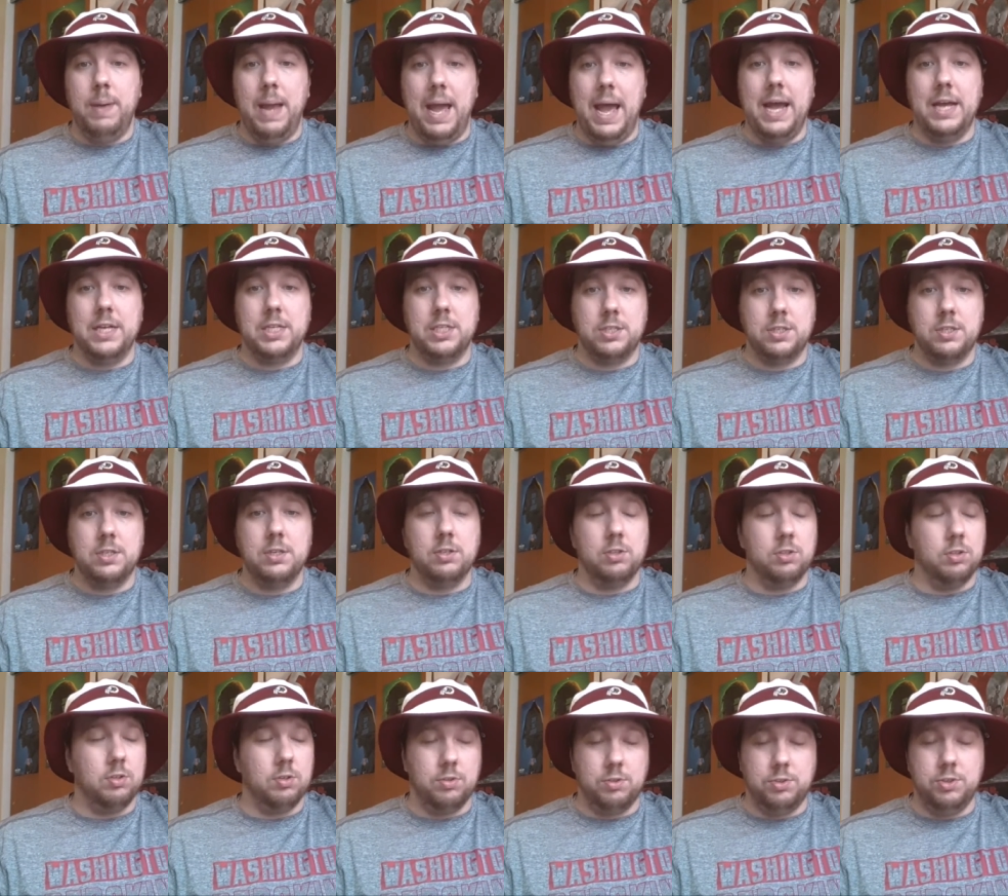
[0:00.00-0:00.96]

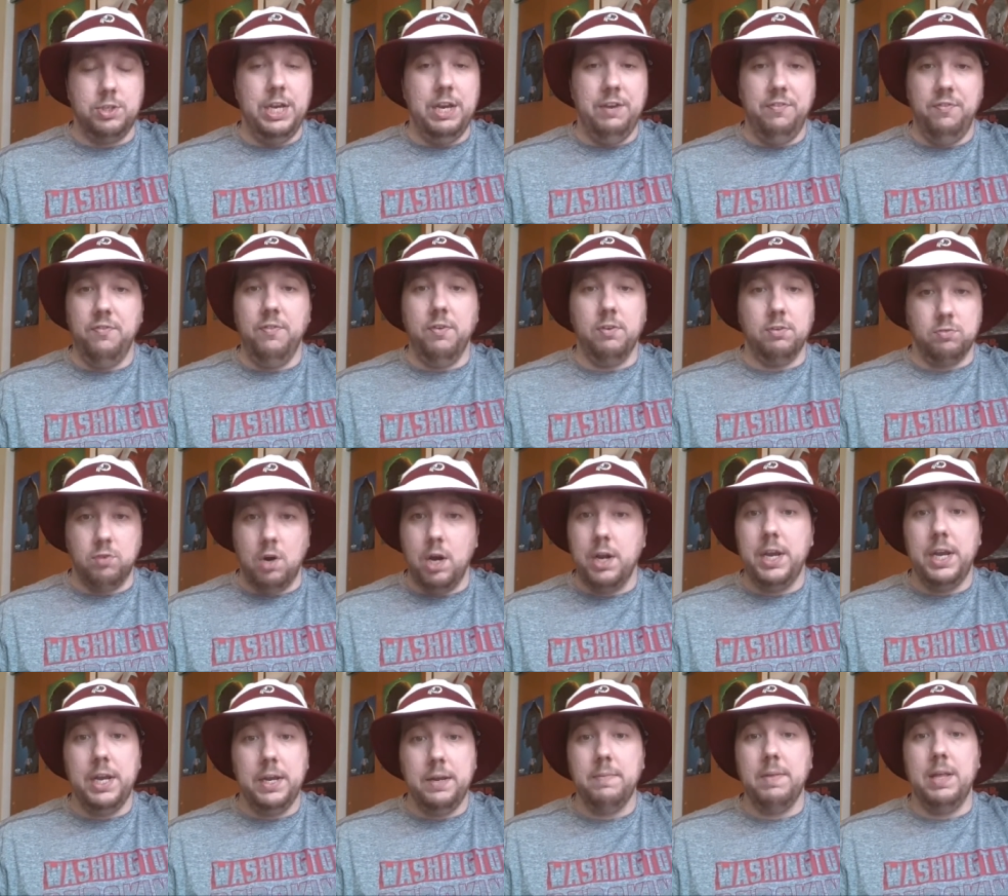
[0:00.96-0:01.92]
pass or deep
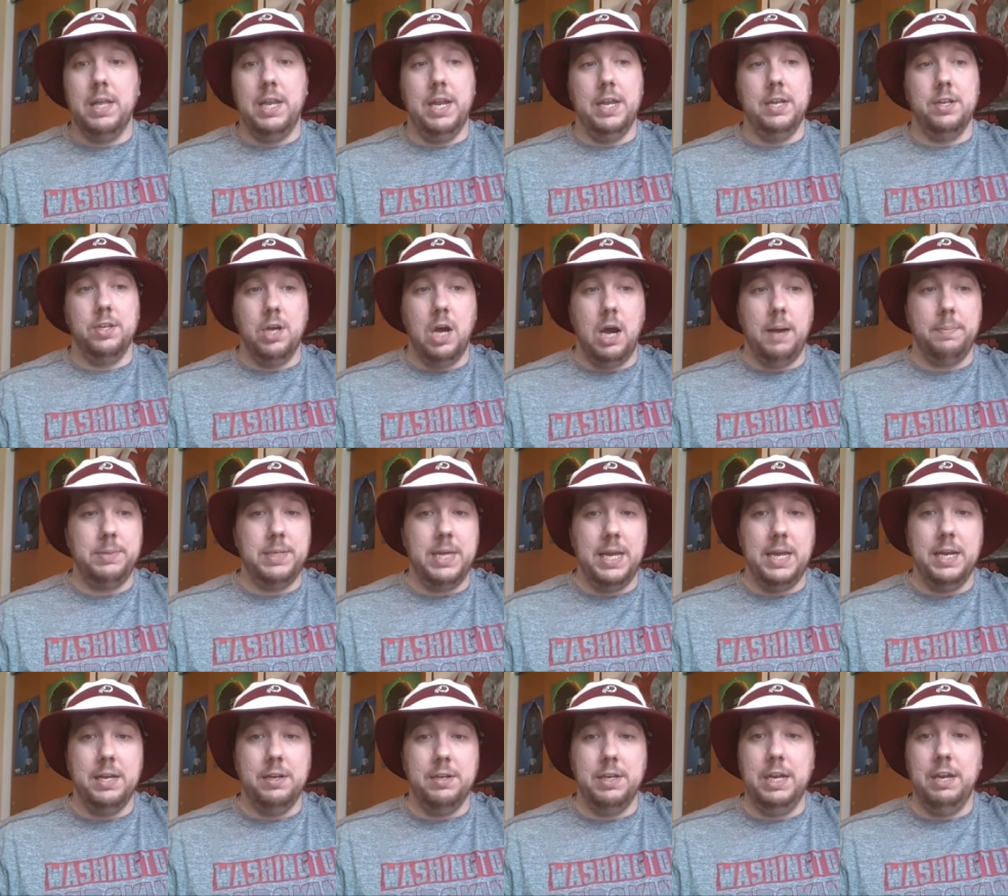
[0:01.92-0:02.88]
running, and then top
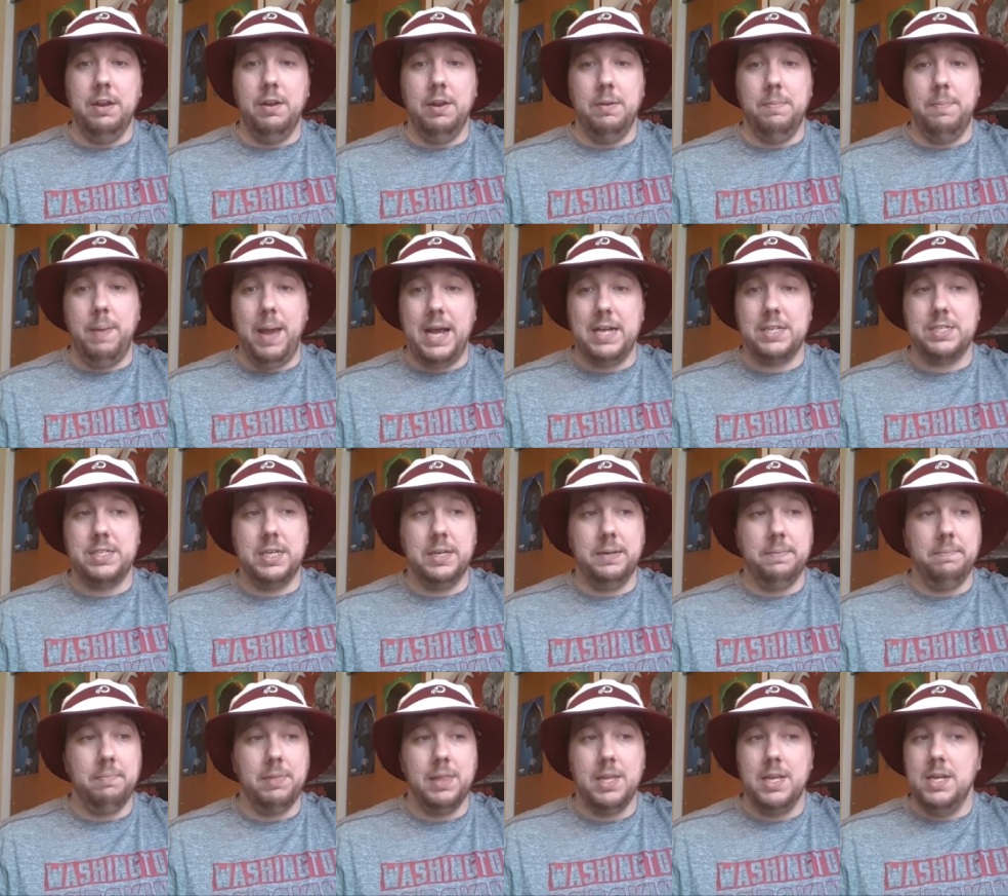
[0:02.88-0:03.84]
10 in
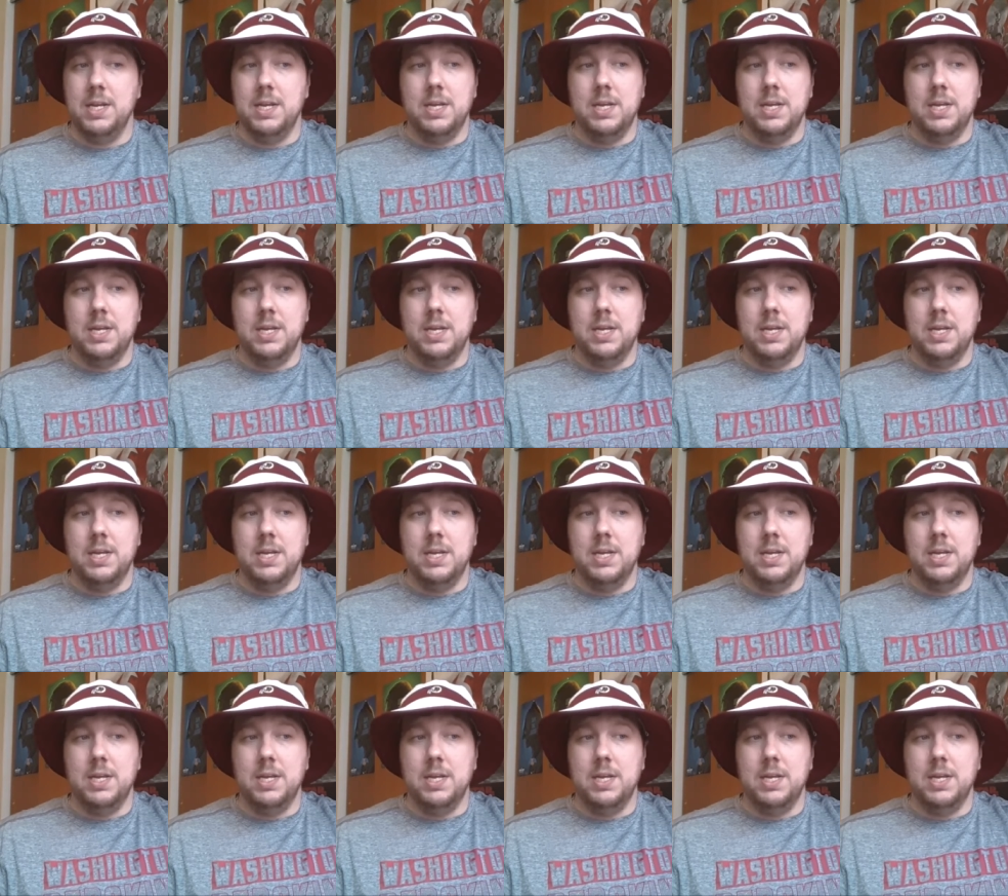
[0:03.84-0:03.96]
passing.